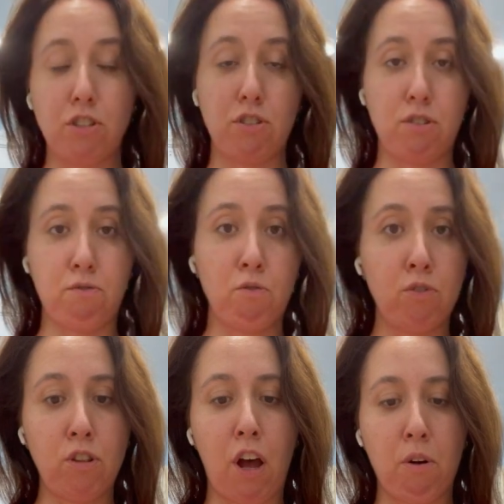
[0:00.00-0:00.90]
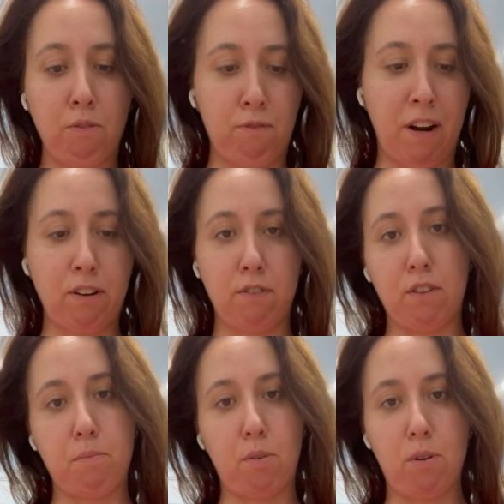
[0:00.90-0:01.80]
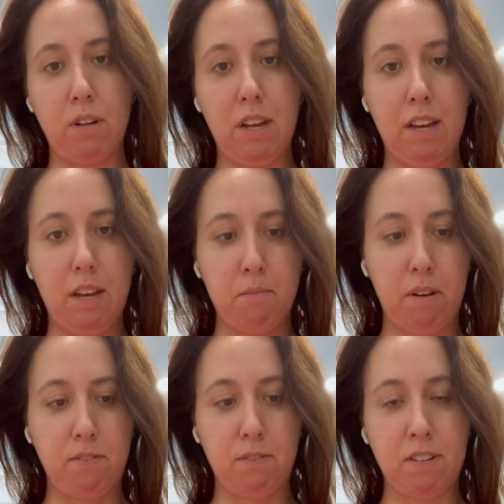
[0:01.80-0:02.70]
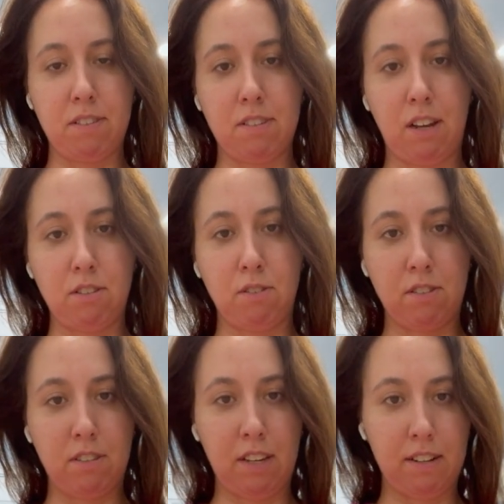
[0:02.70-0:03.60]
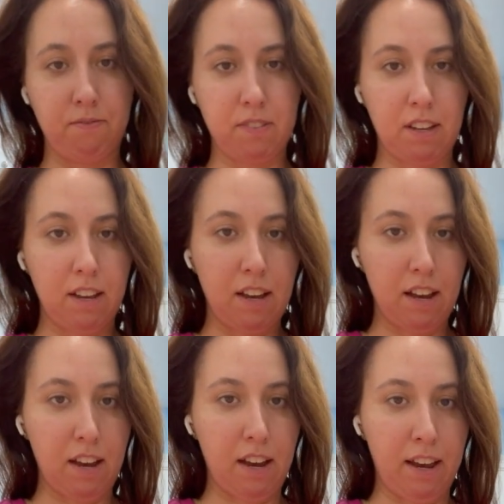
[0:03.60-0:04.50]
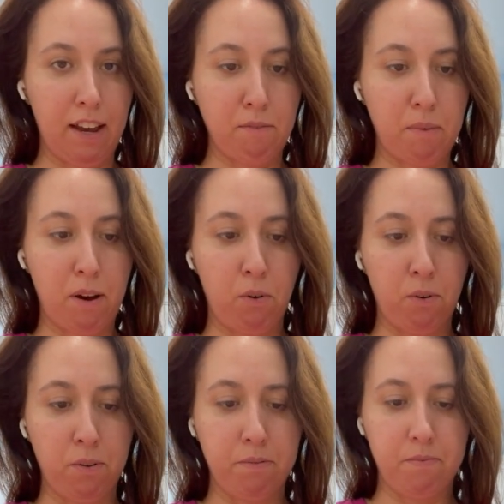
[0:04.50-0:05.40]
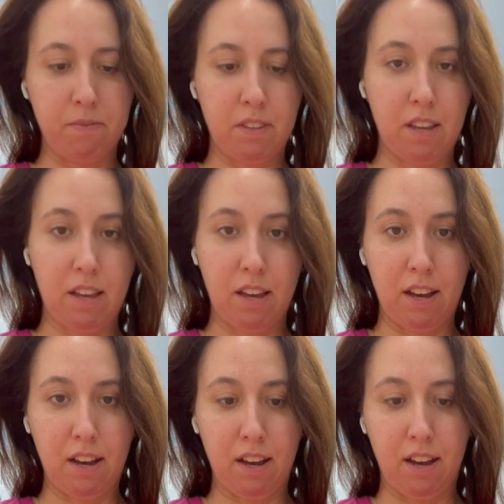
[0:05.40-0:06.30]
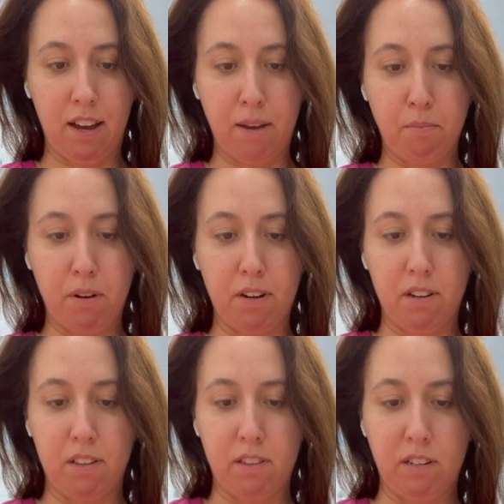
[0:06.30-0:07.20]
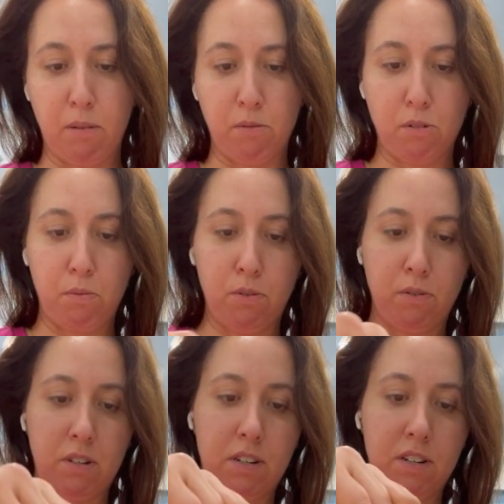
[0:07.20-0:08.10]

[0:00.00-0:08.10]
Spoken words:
do this low, right over the bowl. But I have to raise this high so you can see it. I have my hole. I put tablespoon